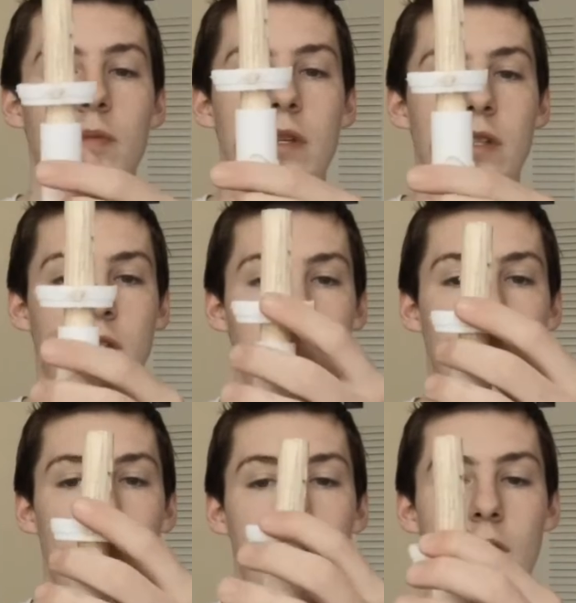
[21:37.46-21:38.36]
This piece can
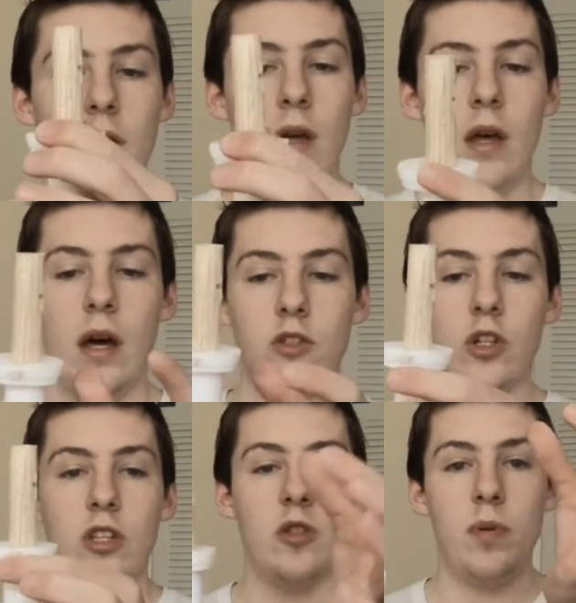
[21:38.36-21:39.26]
slide. I
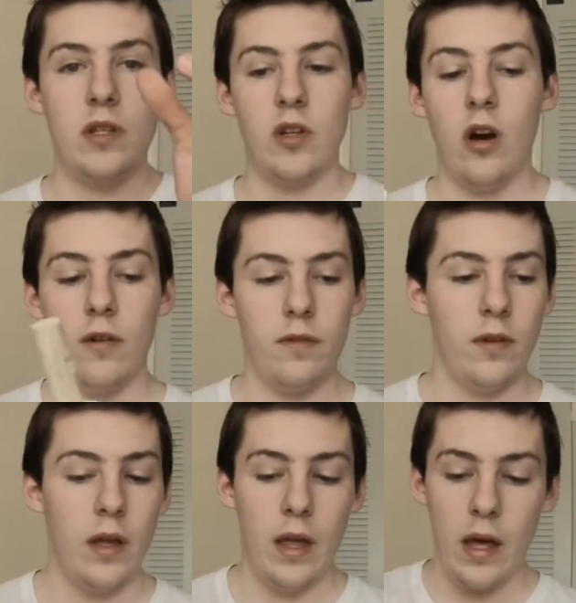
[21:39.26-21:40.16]
took this piece
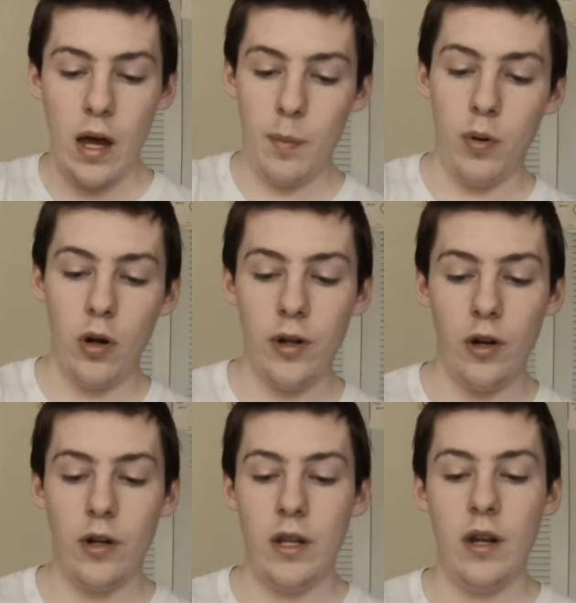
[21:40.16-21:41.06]
off, I put
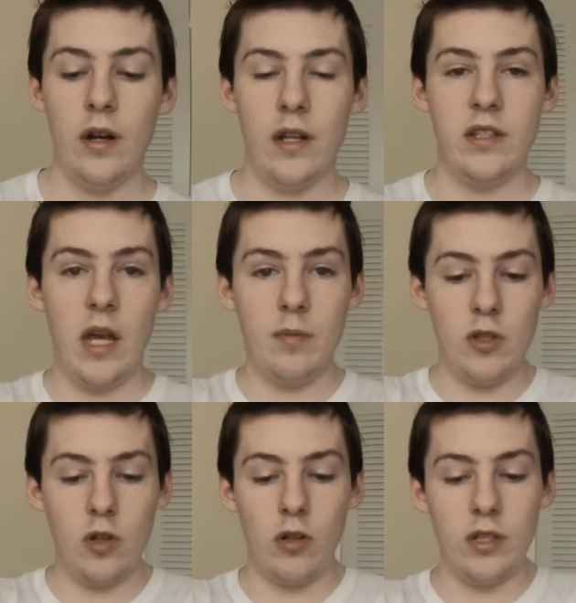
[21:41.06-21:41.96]
it on here, and I
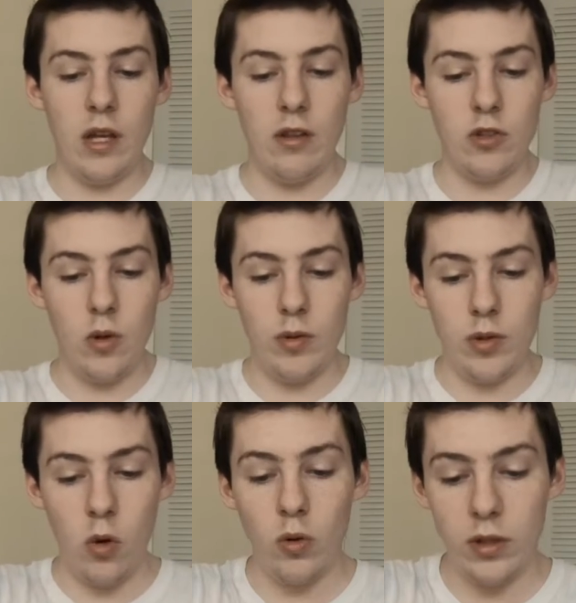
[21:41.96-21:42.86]
taped this all together so it
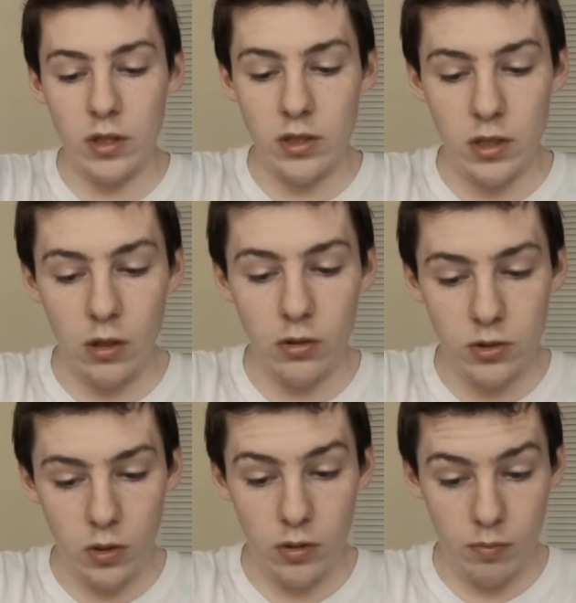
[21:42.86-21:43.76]
was holding it still,
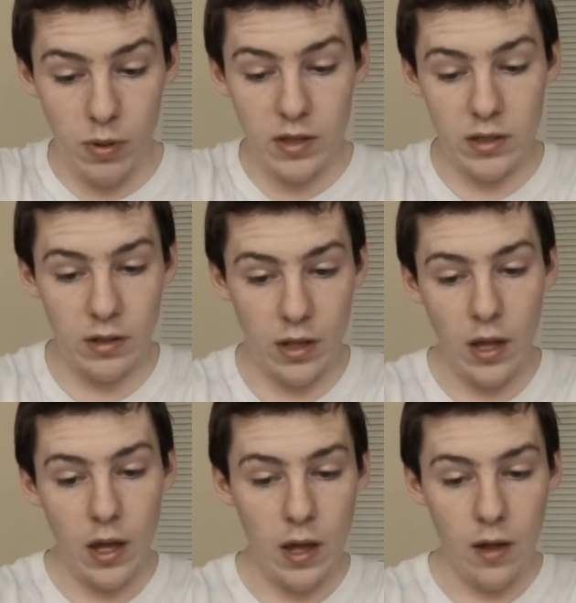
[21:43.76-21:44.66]
so it was
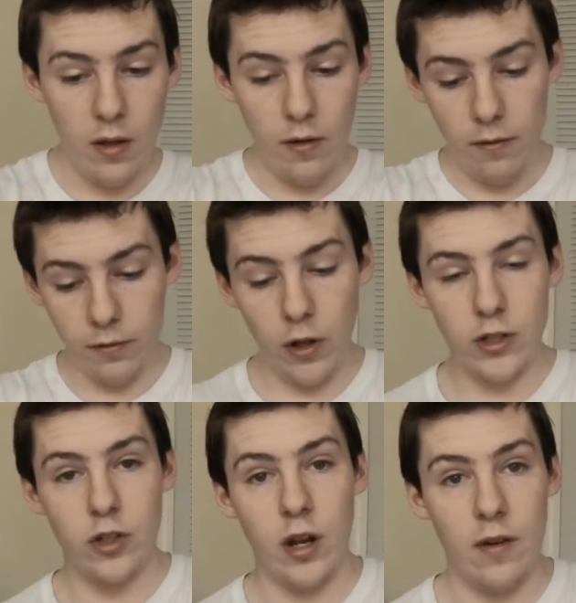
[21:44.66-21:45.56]
basically
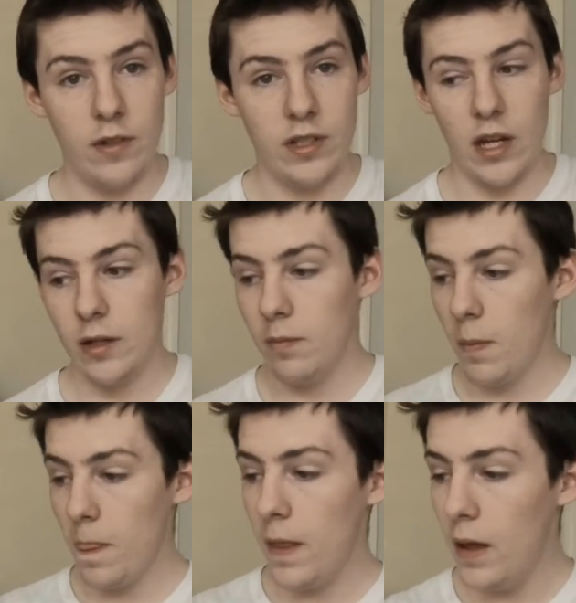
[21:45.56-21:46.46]
flush on every side.
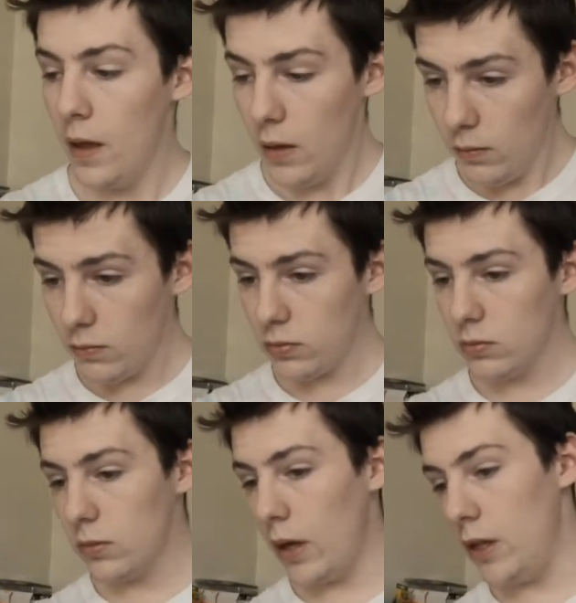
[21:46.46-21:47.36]

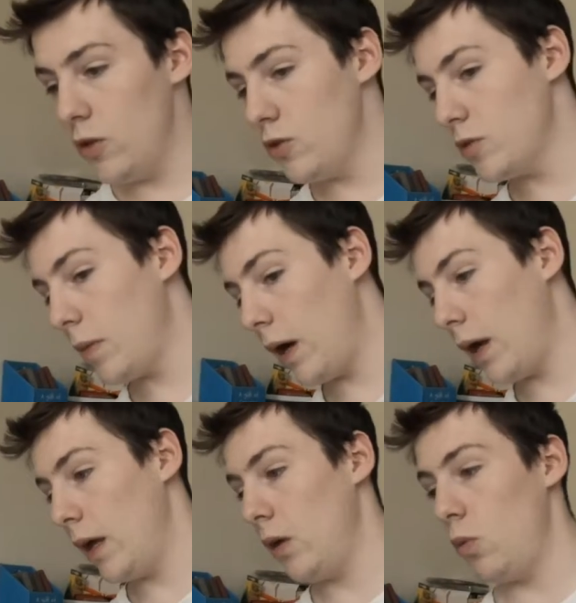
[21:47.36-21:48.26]
I used
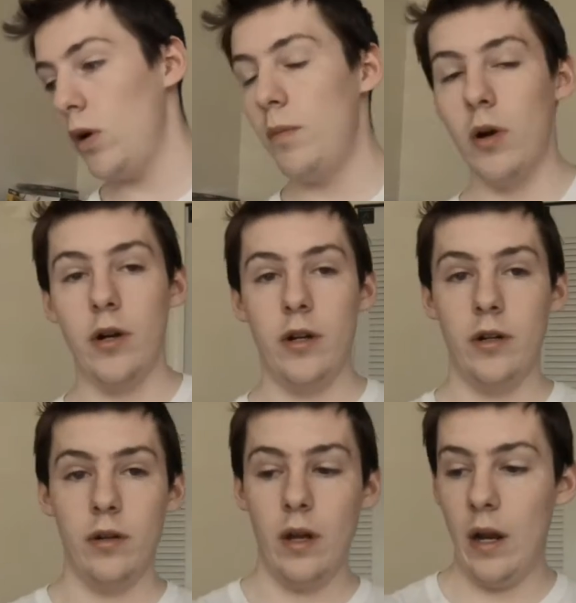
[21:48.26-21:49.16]
my wood
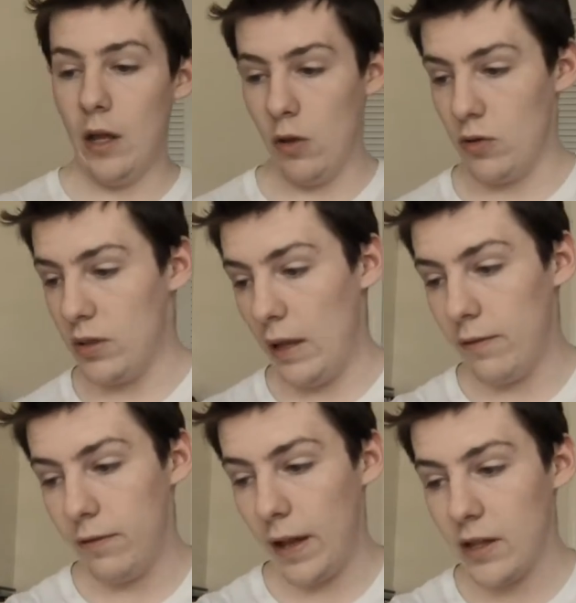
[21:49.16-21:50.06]
burner and I used
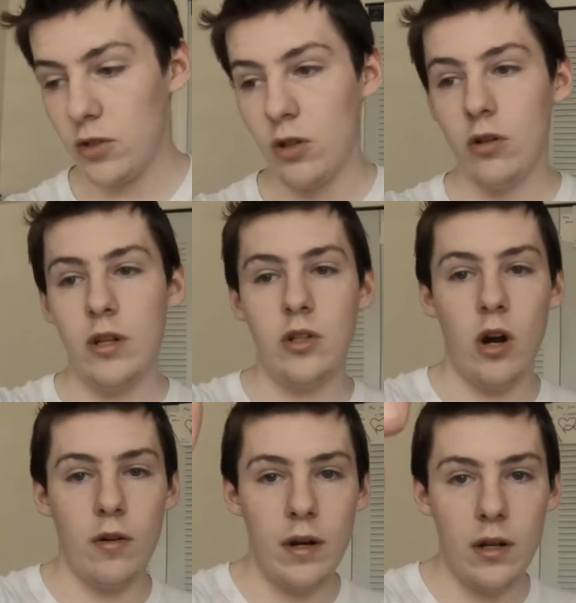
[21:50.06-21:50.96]
that flat circle. It's
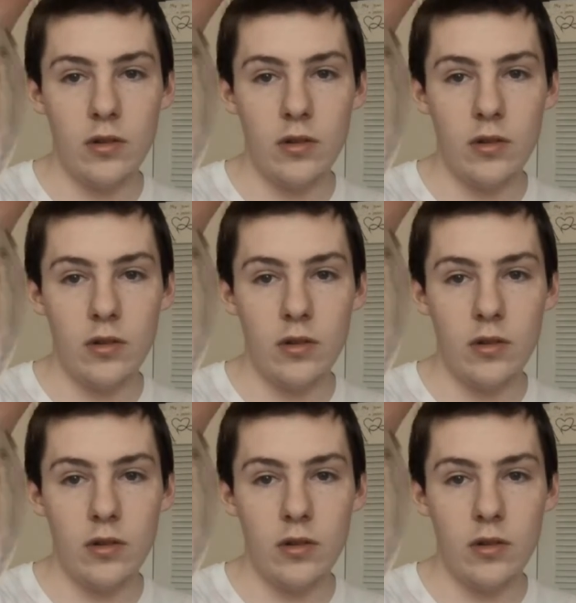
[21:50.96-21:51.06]
hot right